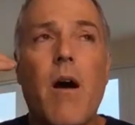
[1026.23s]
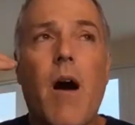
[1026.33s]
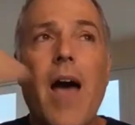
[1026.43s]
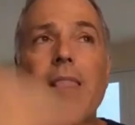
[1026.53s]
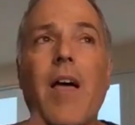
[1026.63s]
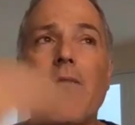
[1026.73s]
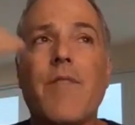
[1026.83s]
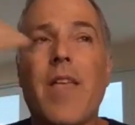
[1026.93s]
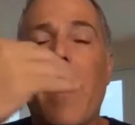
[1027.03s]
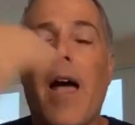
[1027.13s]
I
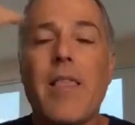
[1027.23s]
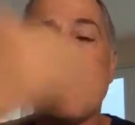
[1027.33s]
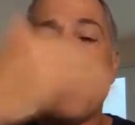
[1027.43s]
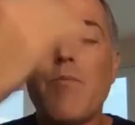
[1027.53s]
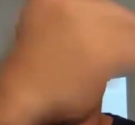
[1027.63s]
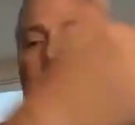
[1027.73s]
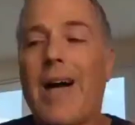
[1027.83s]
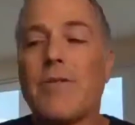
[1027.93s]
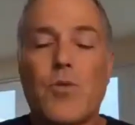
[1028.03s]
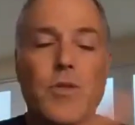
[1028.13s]
love people
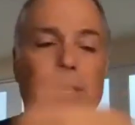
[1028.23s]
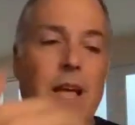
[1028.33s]
outsourcing.